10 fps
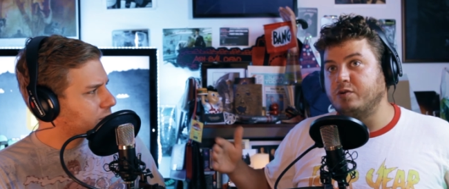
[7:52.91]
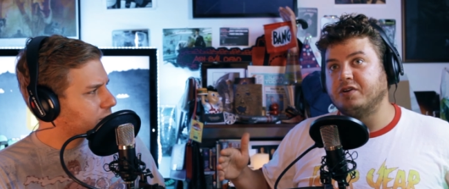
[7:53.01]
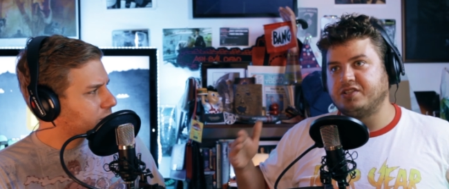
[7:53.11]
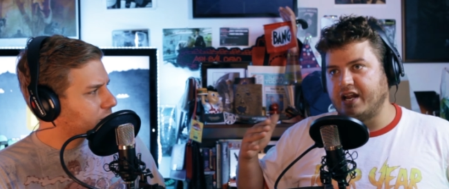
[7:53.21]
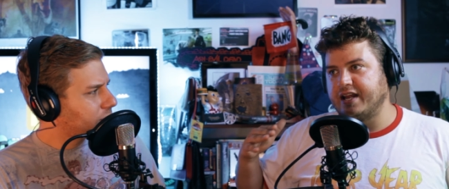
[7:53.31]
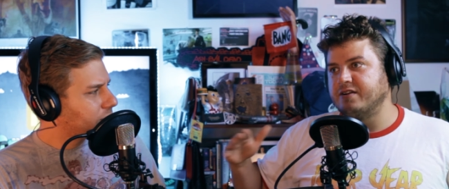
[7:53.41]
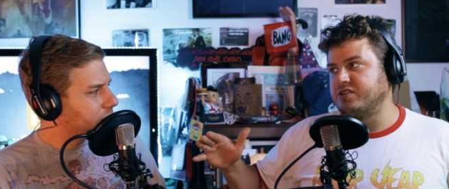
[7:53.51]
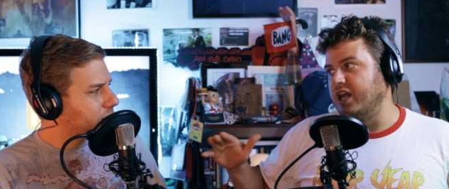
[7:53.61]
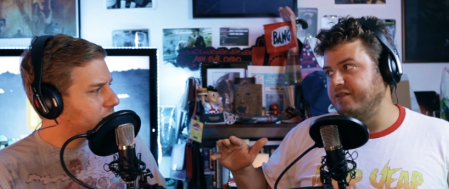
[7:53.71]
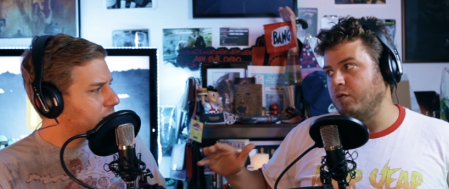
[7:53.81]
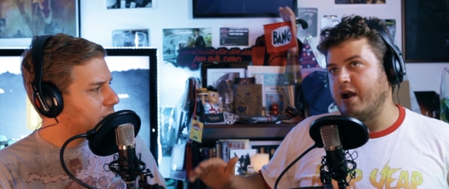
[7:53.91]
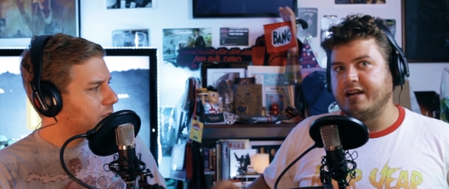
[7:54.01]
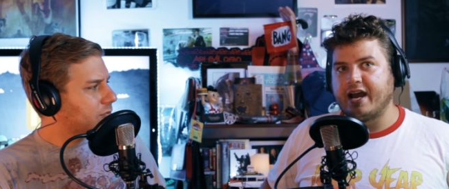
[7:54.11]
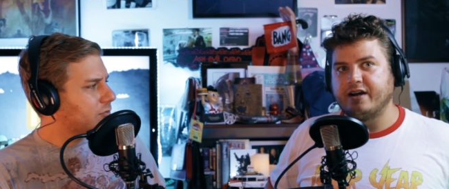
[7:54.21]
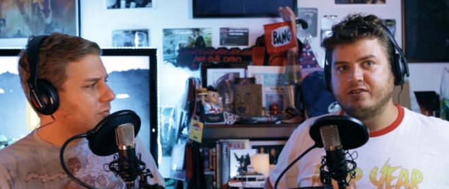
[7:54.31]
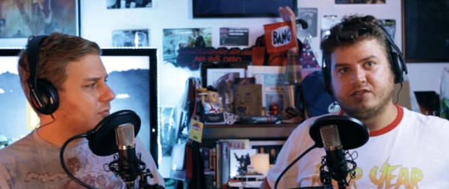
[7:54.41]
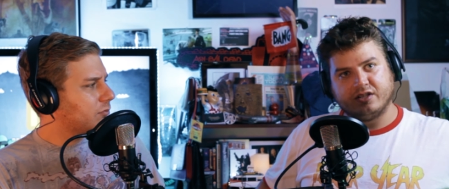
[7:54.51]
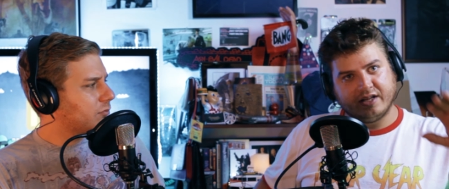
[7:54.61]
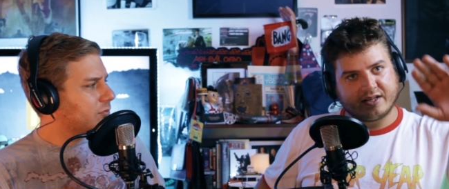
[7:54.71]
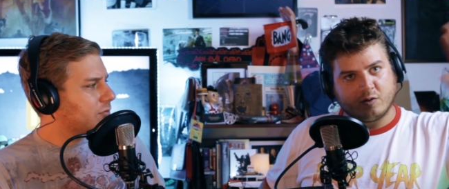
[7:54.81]
Speaker 1: Like you are standing outside of a White House
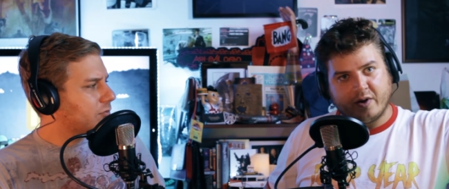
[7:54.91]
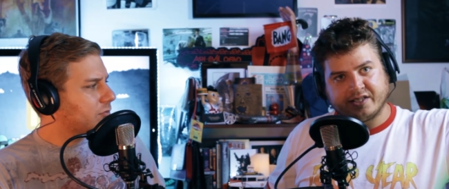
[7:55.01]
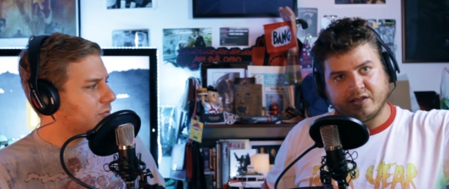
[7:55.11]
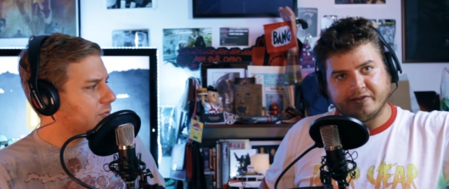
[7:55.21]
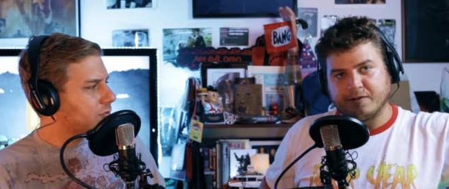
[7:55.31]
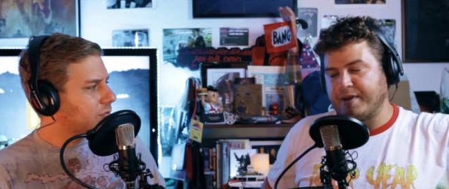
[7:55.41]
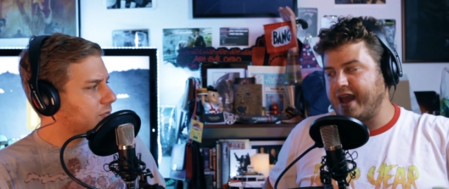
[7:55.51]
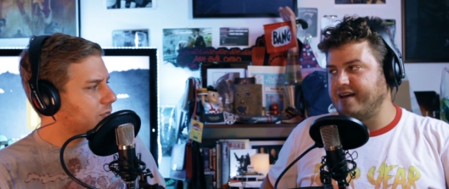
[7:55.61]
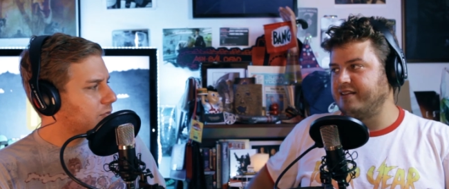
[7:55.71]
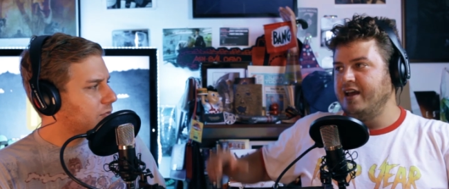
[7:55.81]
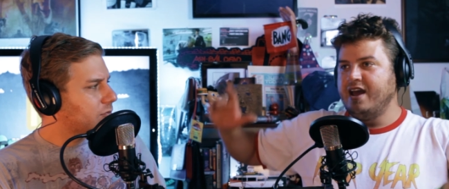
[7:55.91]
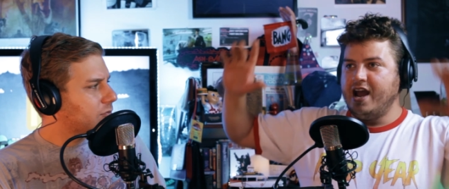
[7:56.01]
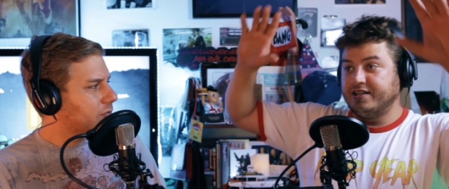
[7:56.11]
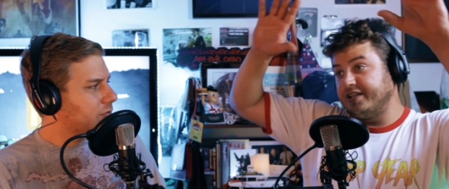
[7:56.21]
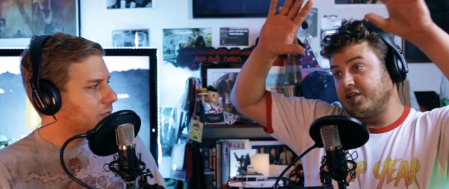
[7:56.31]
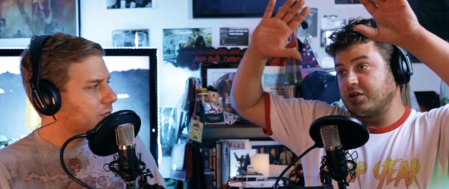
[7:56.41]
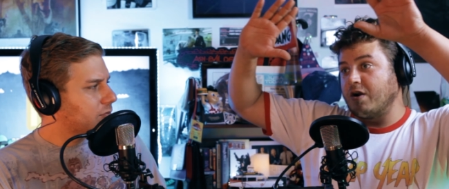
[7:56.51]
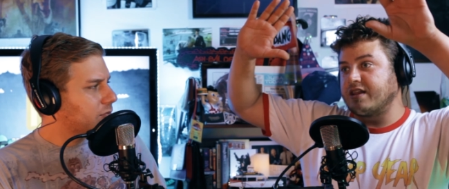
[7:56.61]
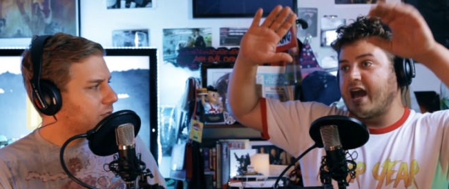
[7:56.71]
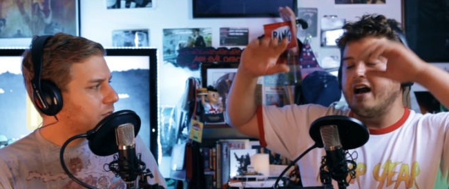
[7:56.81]
to like the west. There's a path, and they
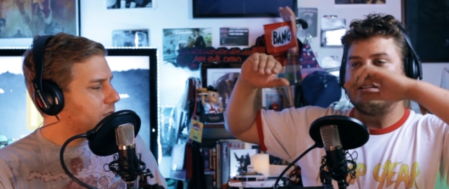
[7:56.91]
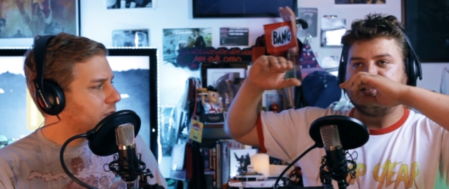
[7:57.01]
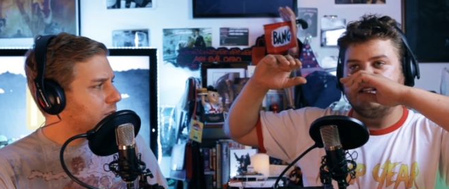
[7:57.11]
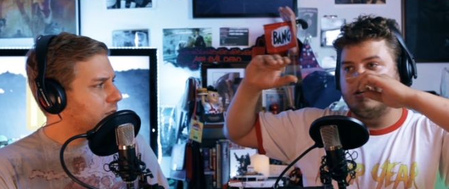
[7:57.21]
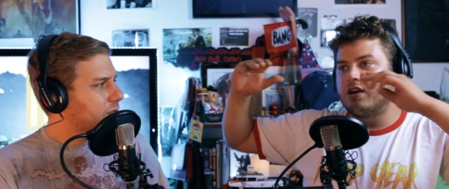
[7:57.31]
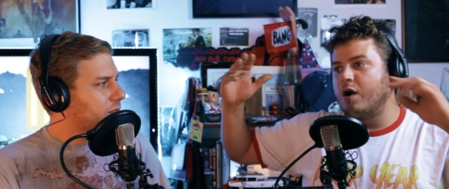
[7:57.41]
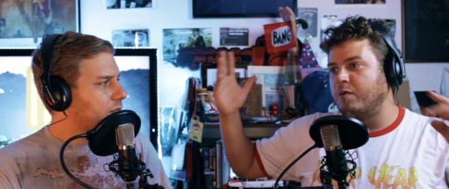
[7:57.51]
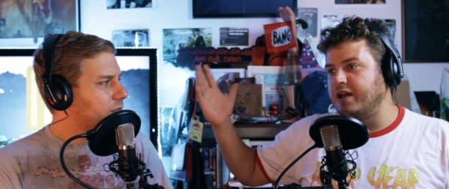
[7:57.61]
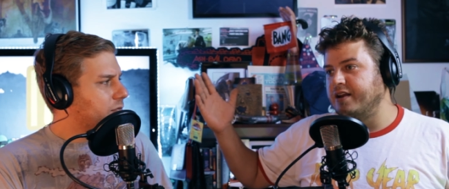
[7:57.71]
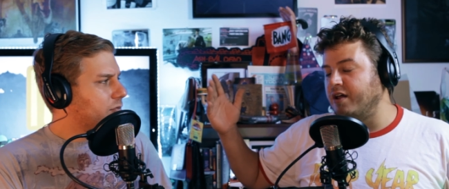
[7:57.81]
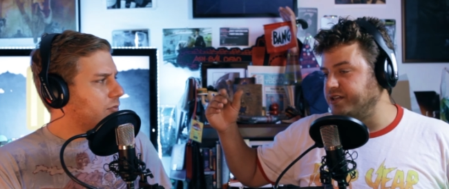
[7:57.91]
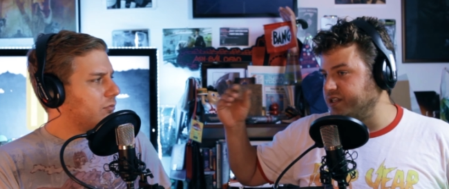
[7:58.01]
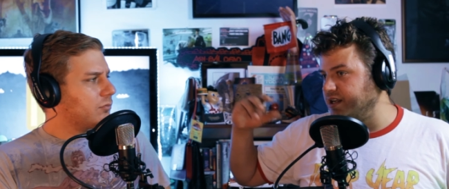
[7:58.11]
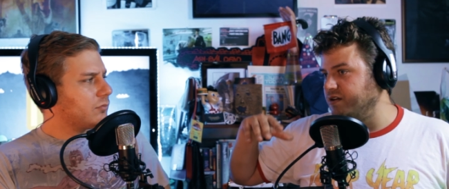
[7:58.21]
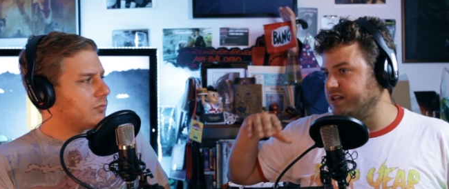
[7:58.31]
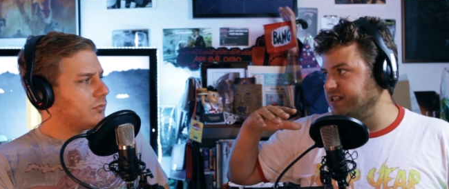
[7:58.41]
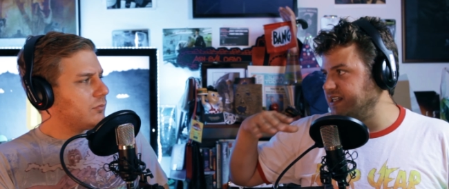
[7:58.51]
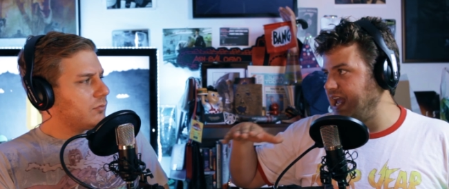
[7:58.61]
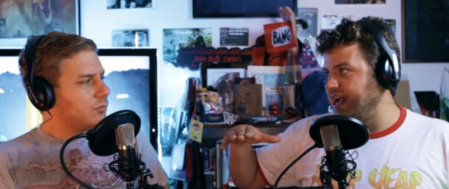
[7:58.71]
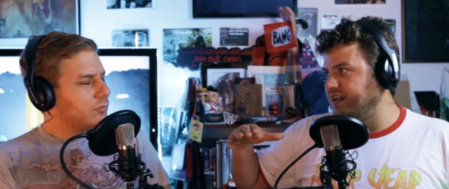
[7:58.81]
show you the house, and then you go in, and all of a sudden you're at this
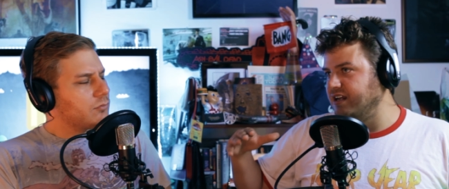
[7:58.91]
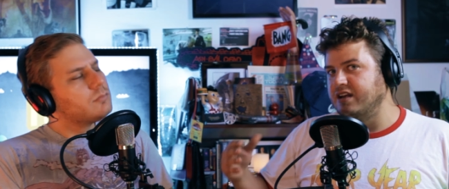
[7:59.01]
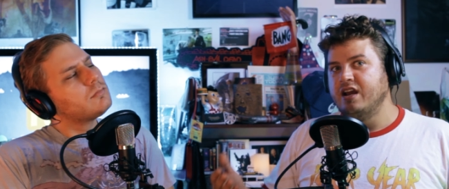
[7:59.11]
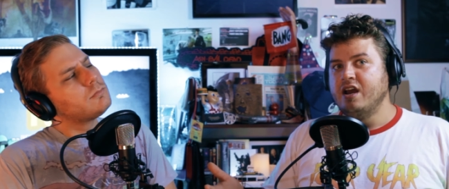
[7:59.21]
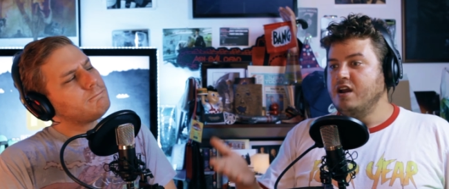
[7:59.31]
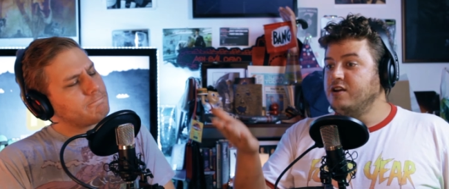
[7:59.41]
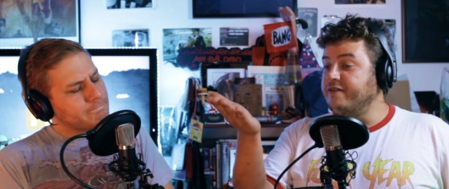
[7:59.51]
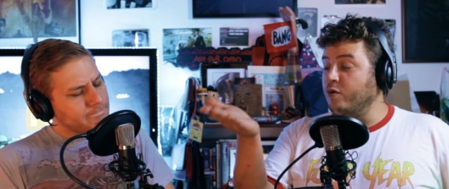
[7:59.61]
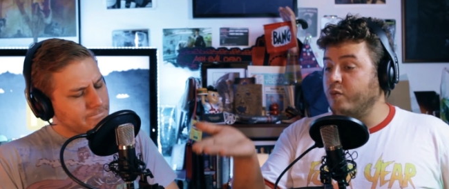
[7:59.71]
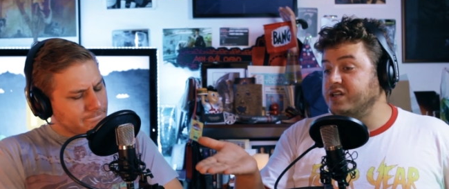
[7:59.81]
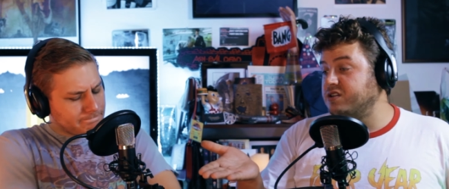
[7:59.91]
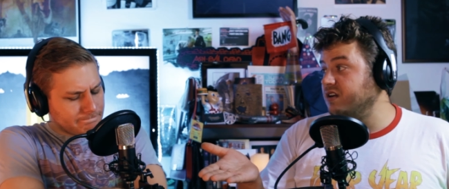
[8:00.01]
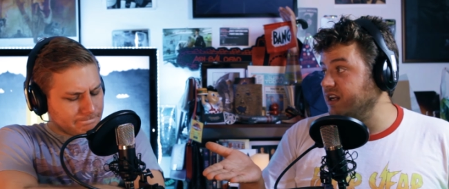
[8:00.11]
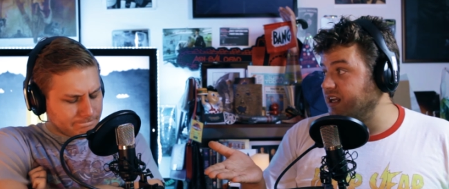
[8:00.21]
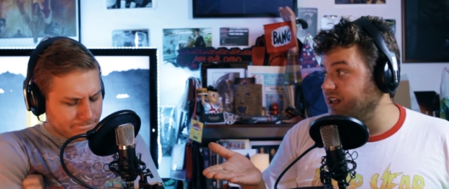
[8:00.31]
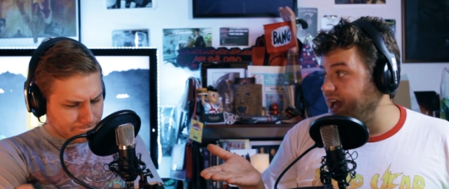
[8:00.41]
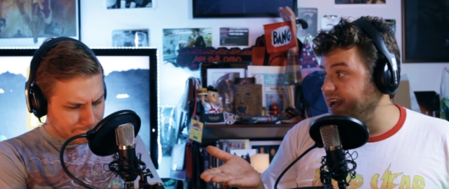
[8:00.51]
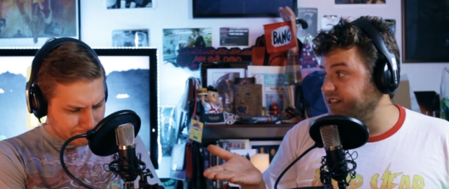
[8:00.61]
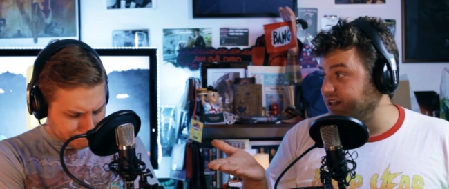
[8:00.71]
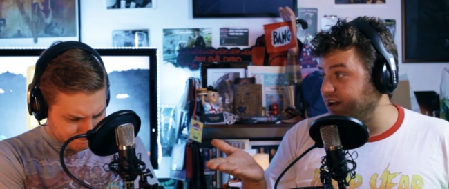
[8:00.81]
canyon. You have a wizard in a
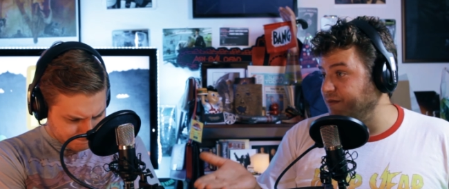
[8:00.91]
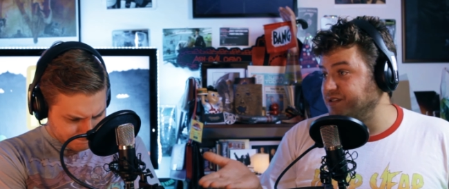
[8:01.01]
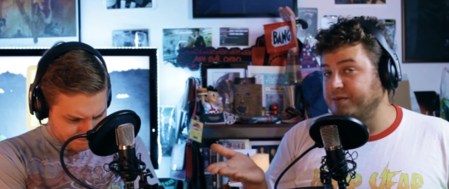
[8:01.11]
glass that comes